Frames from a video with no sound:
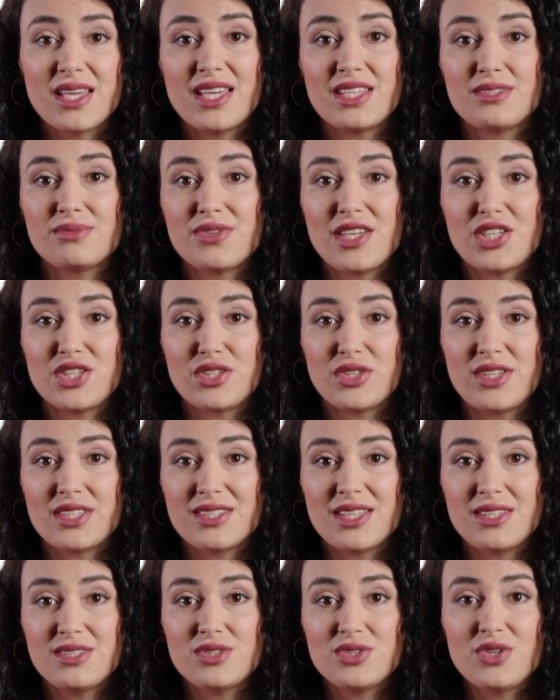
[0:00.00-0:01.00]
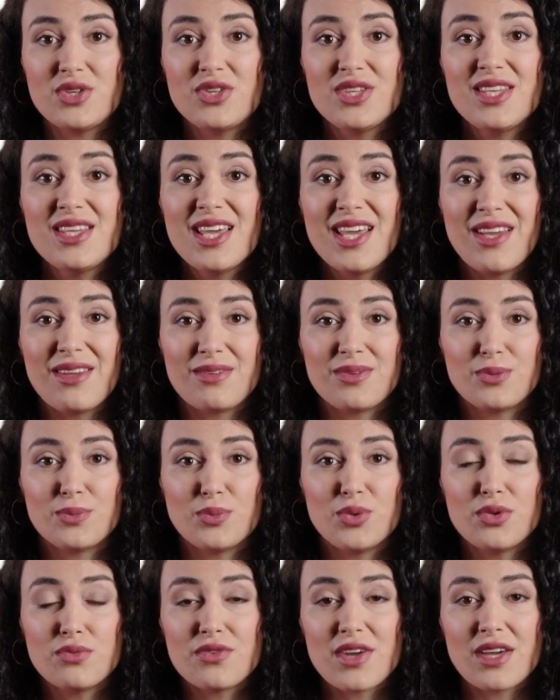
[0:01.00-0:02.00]
especially those starting out,
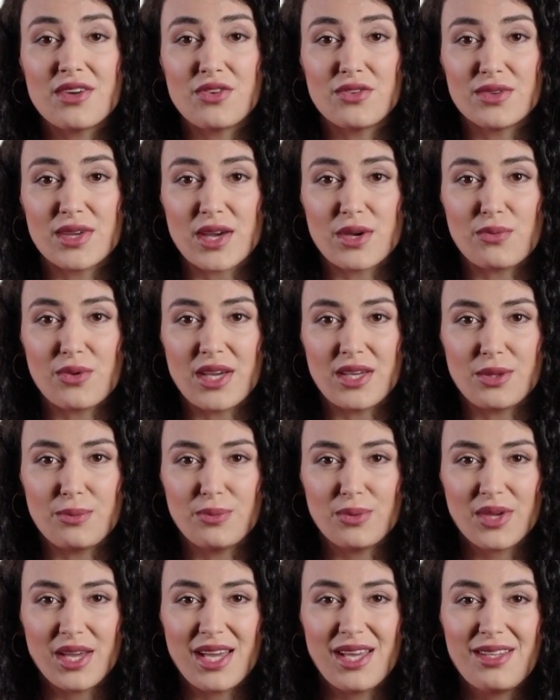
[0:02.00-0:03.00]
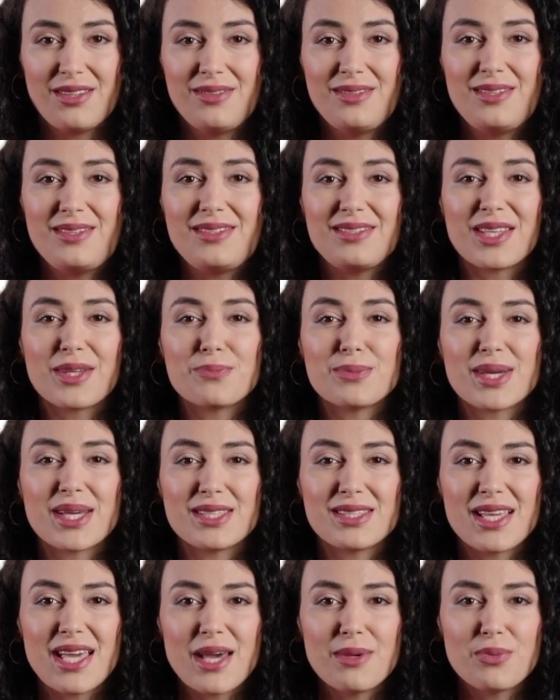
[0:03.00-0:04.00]
would rather not write a plan than pay
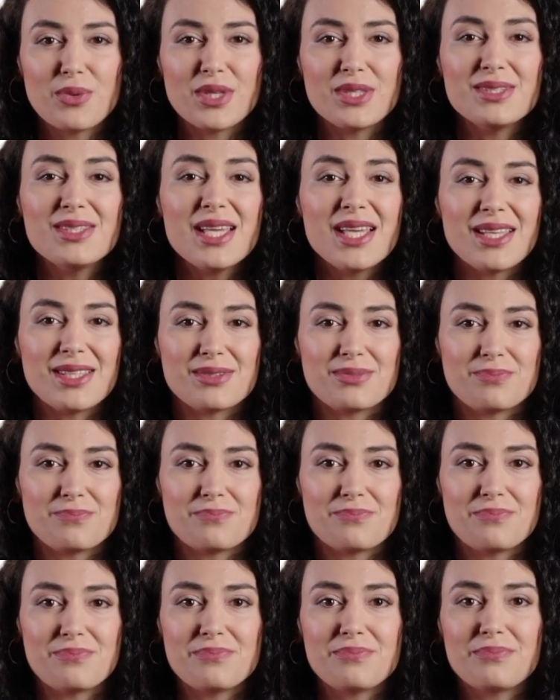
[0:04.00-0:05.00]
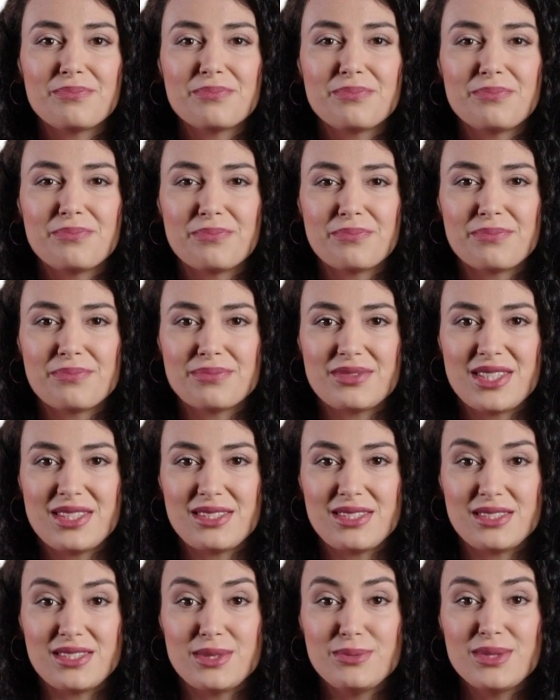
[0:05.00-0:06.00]
to have one done.
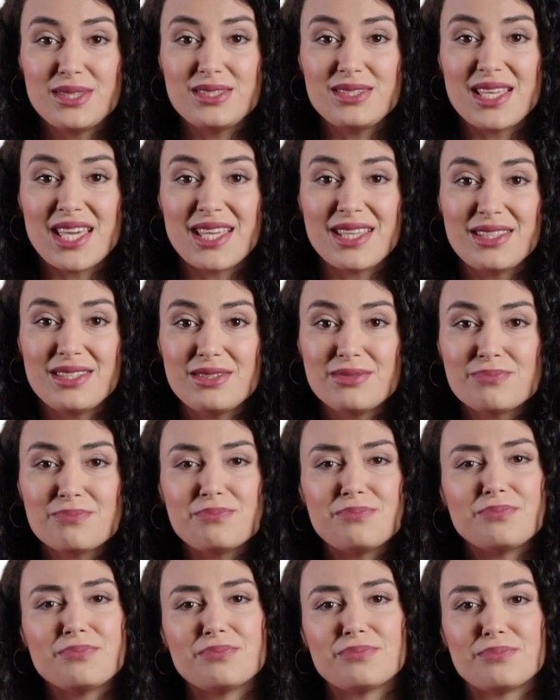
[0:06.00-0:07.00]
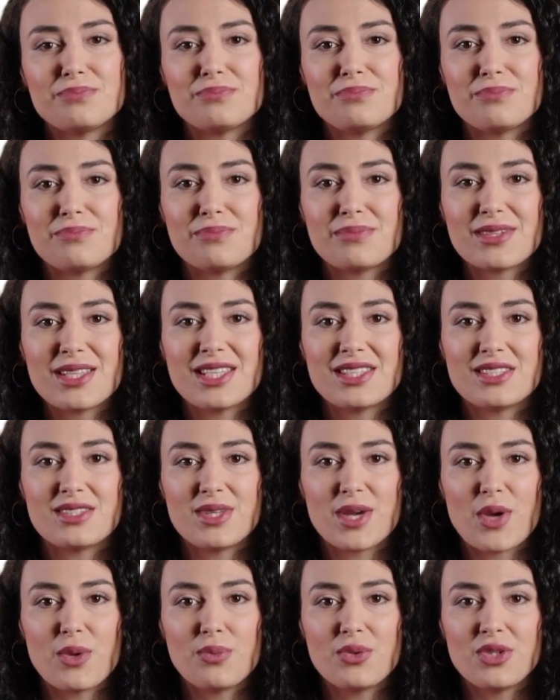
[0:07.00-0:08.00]
This is a mistake. It is
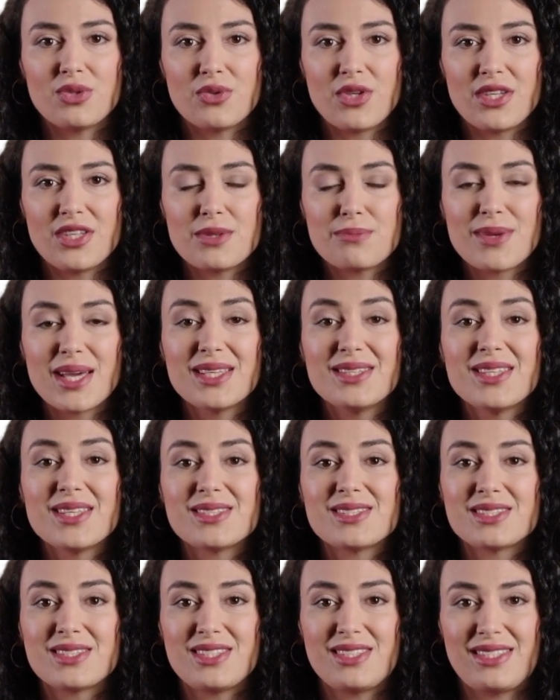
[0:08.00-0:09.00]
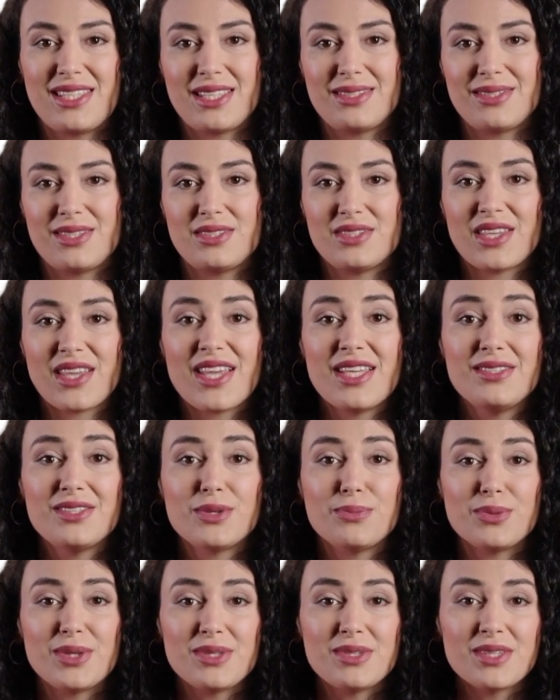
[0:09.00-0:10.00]
always recommended to take the time
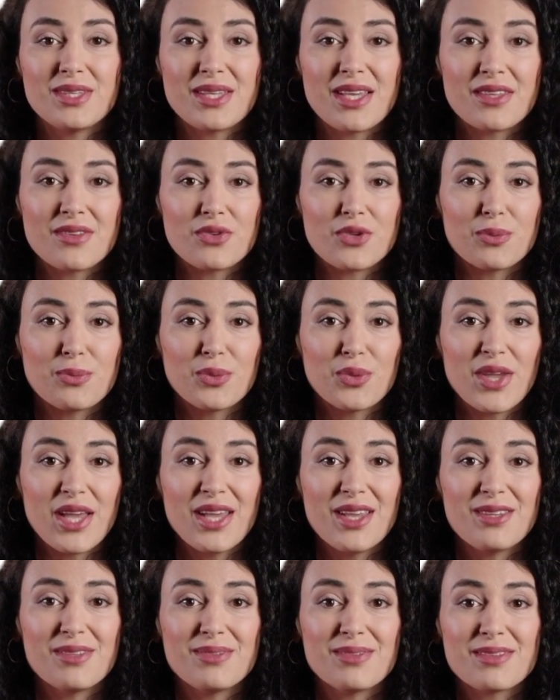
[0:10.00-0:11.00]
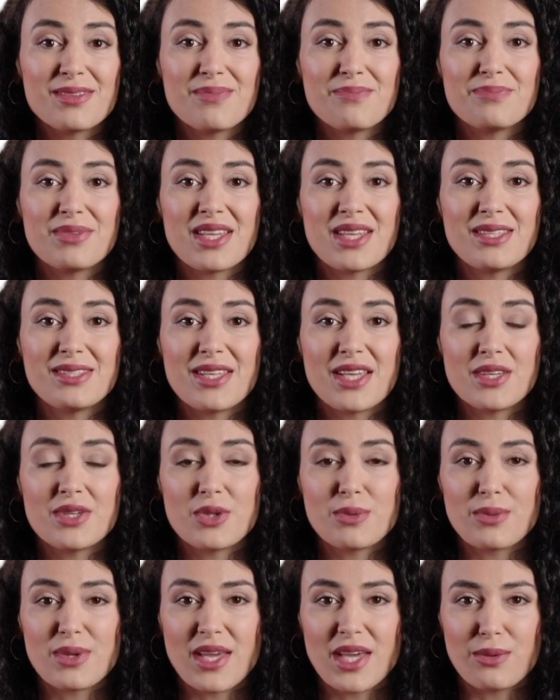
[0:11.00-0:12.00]
to put together a plan, be it that
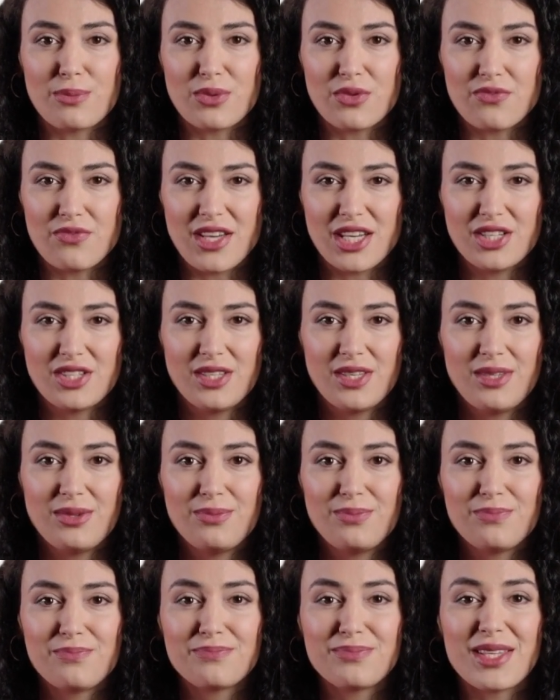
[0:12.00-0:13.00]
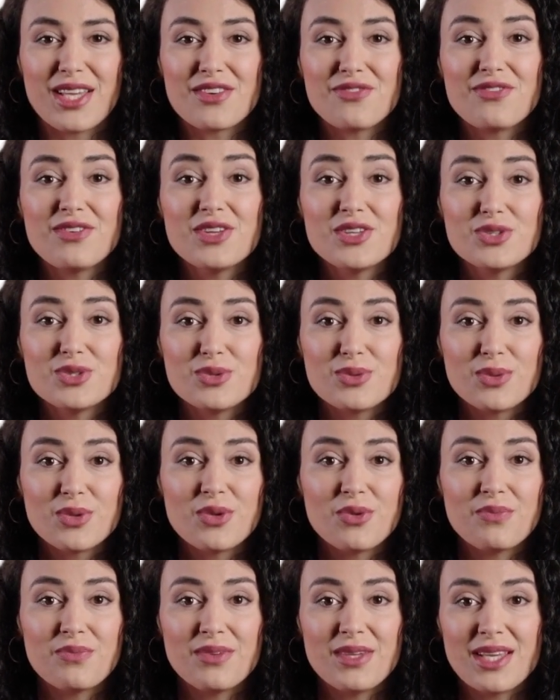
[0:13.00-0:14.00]
you pay a professional, pay for a
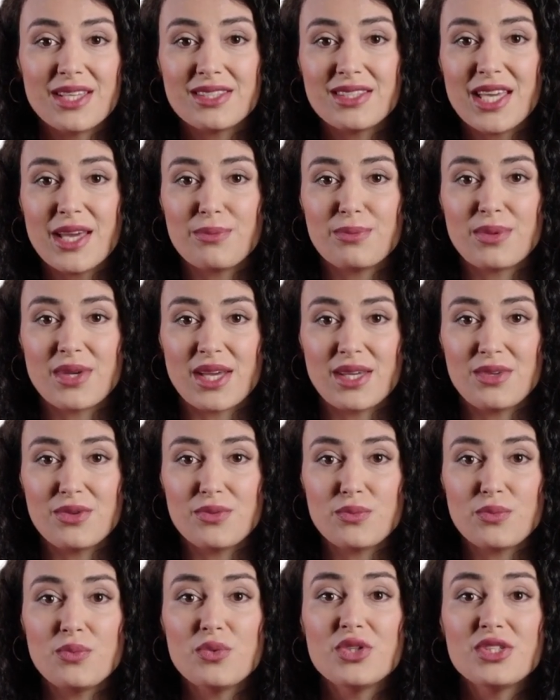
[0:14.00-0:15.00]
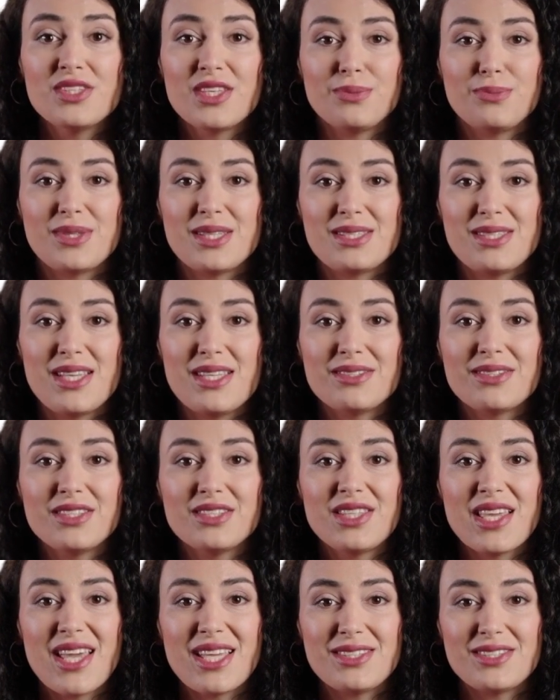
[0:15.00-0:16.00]
tool, a template, or simply take the
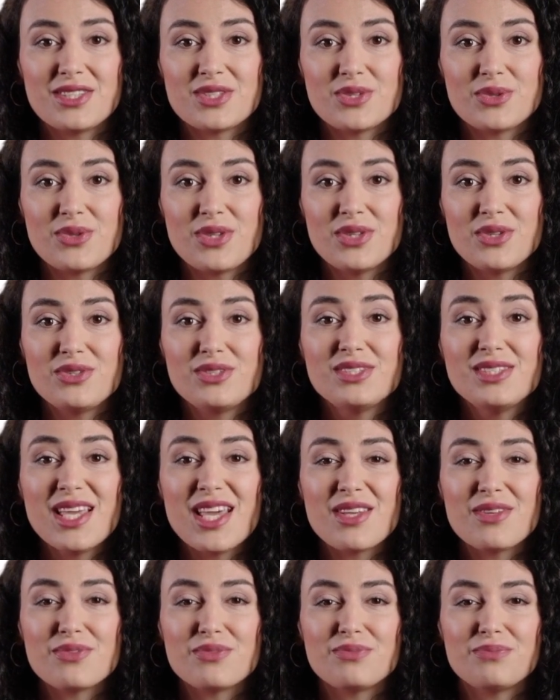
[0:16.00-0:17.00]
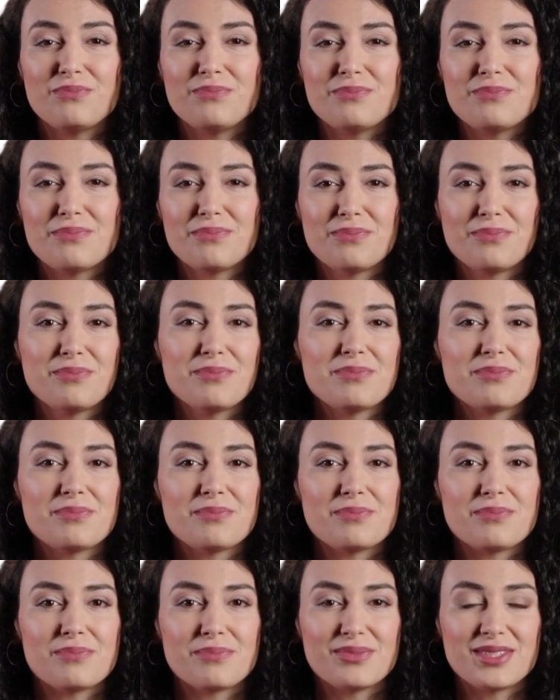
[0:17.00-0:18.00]
time to do it yourself.
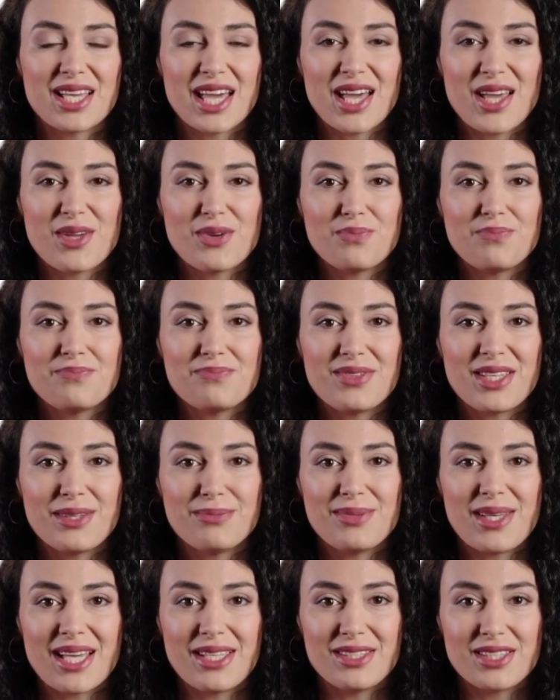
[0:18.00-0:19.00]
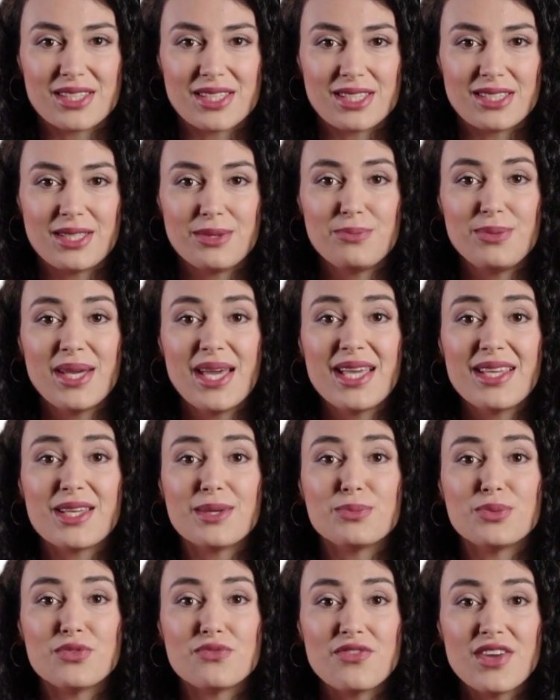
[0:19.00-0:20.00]
Now, the advantages of paying a
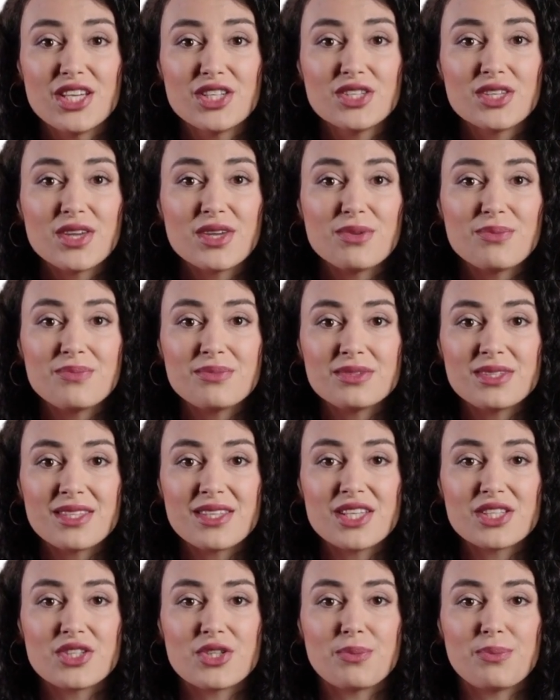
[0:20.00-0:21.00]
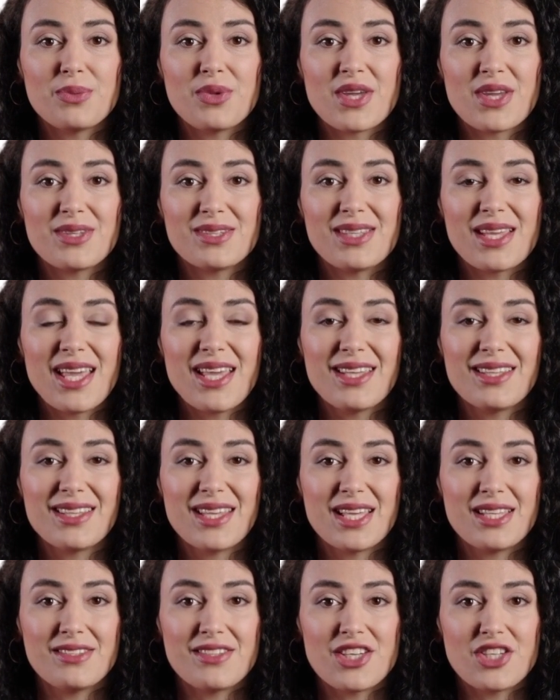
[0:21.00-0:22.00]
professional to get your plan done
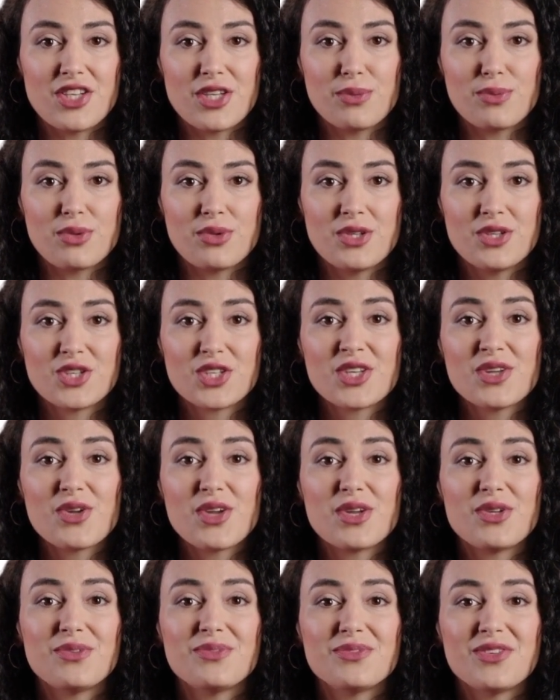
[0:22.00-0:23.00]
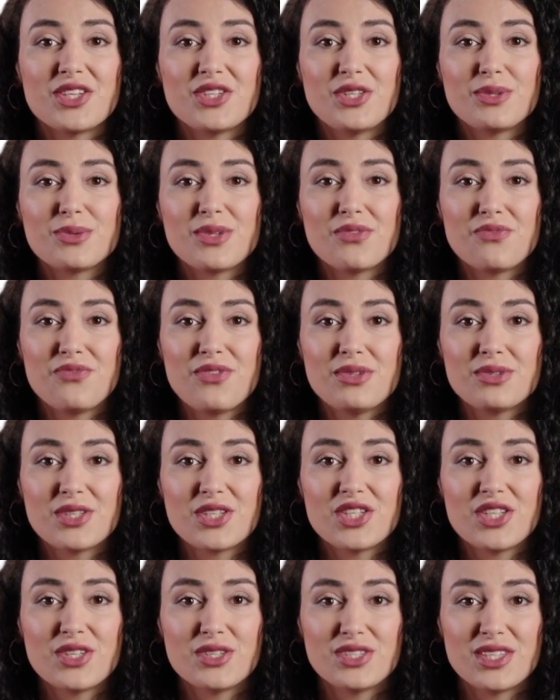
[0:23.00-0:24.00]
is that you will ensure that you can
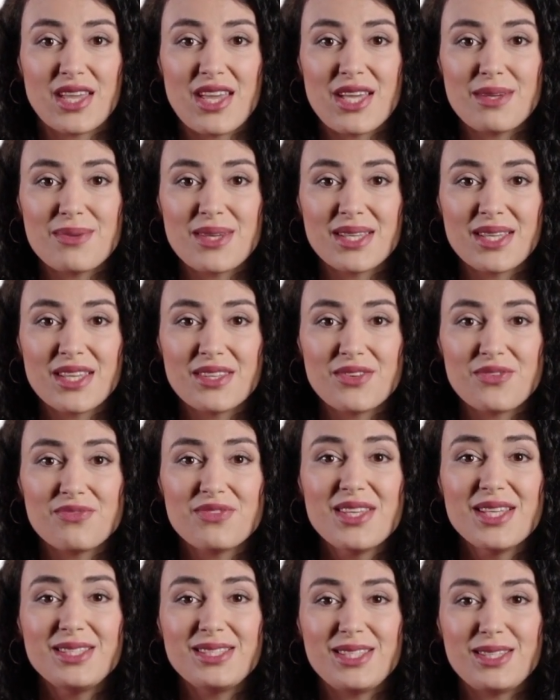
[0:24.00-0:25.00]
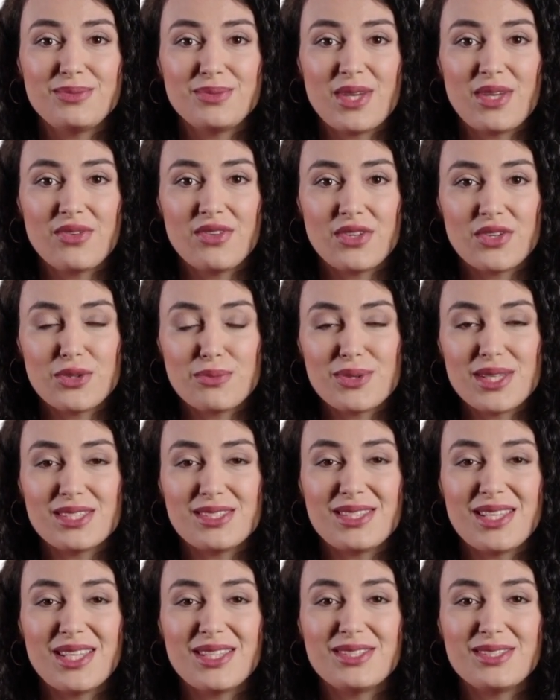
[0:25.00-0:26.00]
focus your time on other things involving your
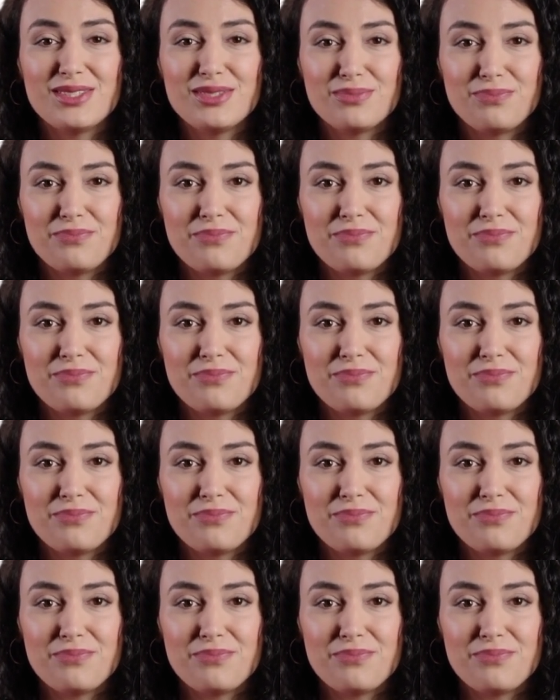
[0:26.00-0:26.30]
business.